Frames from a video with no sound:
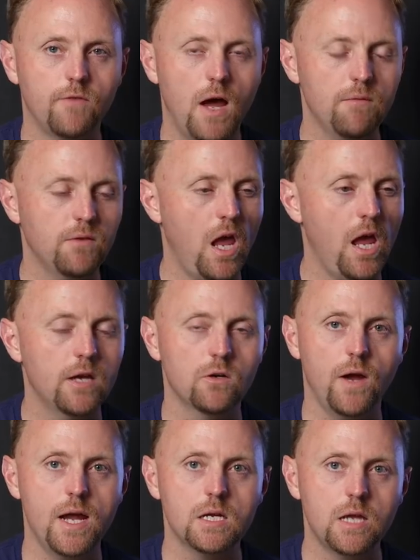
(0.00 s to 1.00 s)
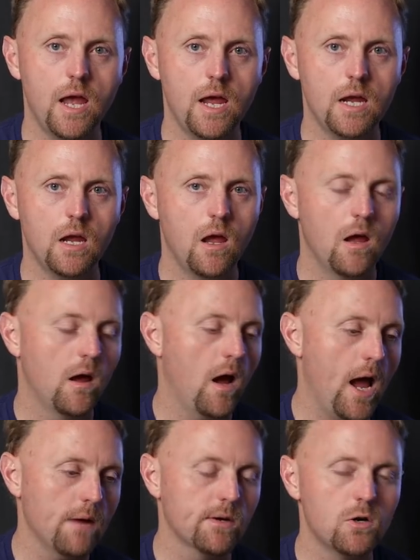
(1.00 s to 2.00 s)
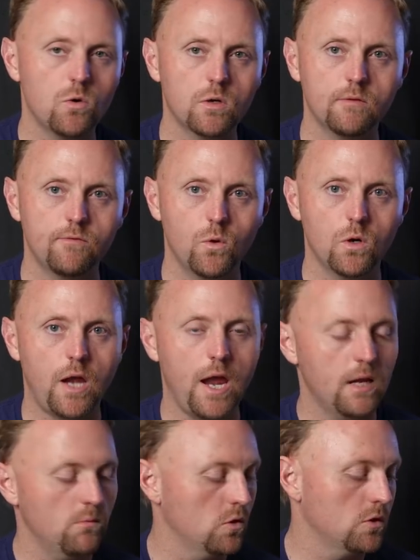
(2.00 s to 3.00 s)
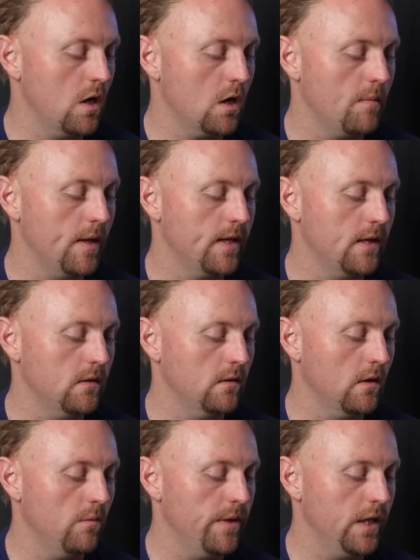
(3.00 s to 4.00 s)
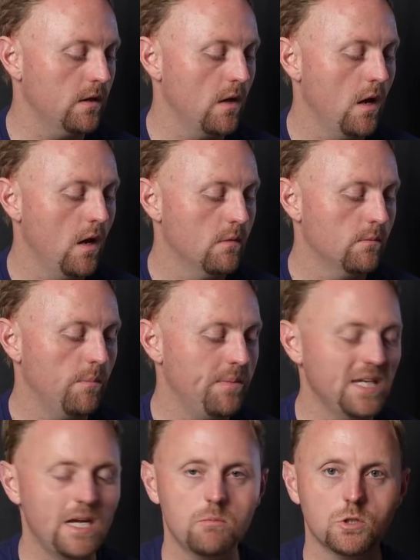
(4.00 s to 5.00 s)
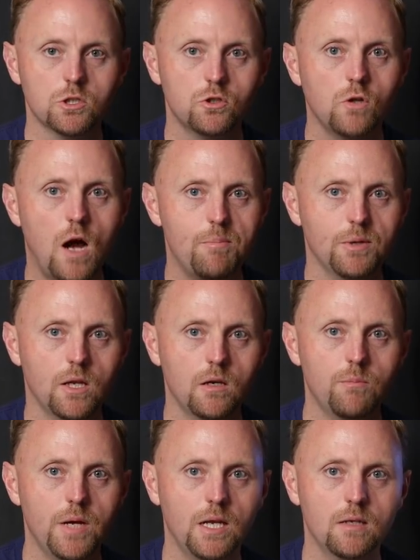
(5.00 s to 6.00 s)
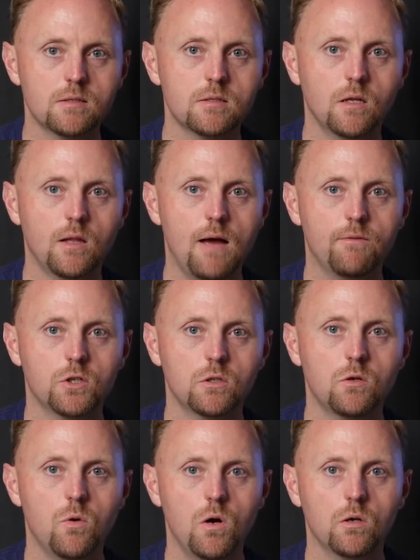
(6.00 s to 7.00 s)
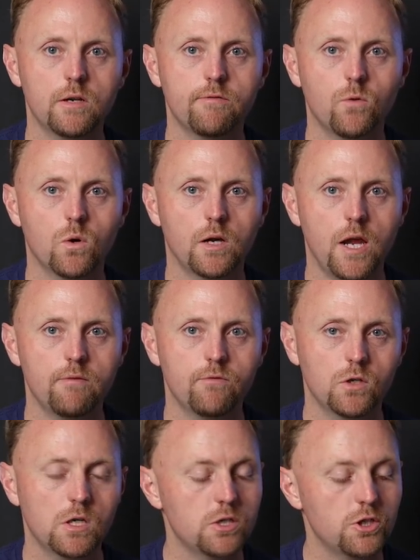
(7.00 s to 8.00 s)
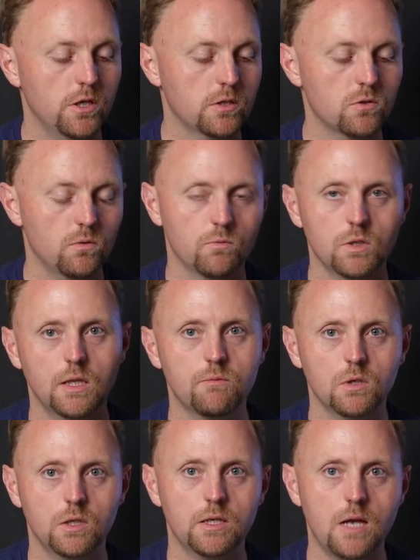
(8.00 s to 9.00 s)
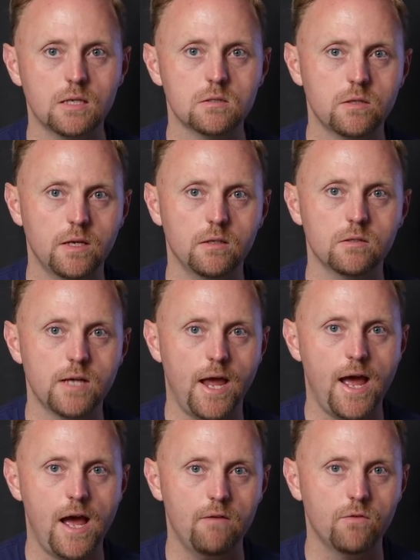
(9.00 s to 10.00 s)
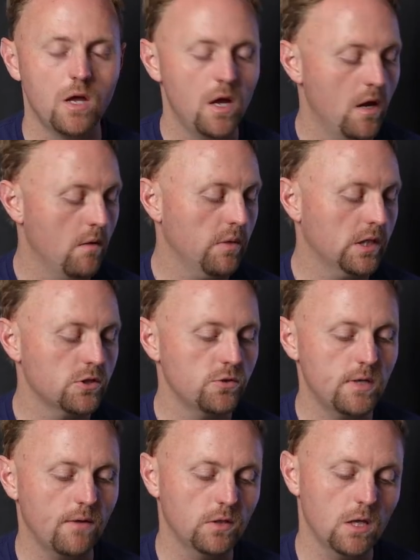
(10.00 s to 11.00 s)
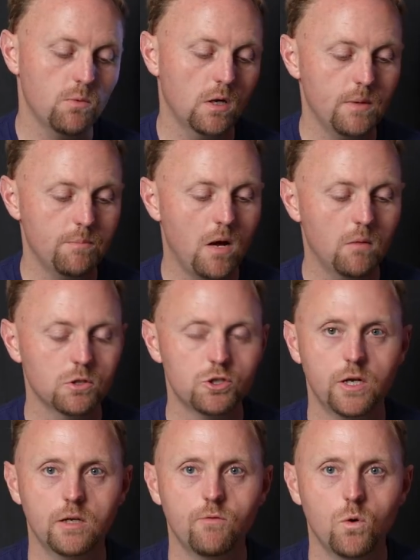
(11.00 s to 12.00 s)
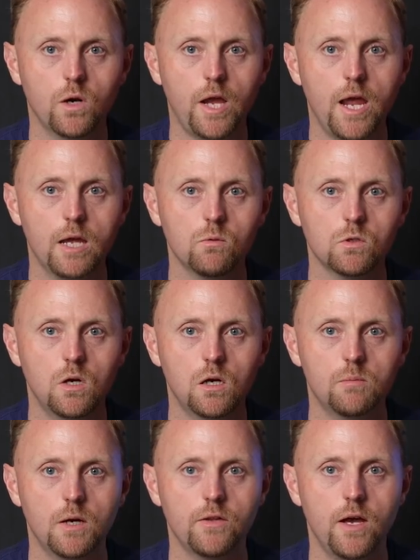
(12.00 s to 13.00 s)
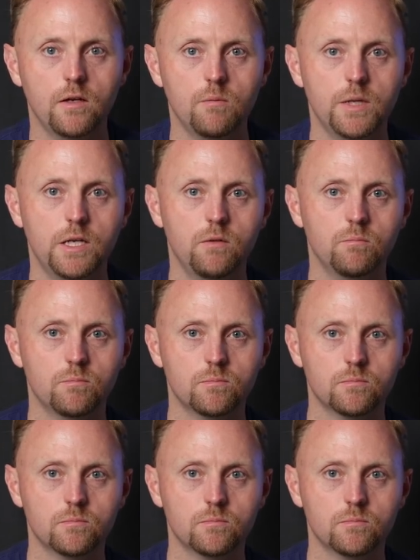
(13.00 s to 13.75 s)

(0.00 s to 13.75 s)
5K or 8K. I record in 4K, and we'll talk about that in a little bit. But being able to crop a little bit and still have a good quality 4K footage is a really, really nice thing to have, because you definitely want to be publishing in 4K, and we'll talk about that in a minute.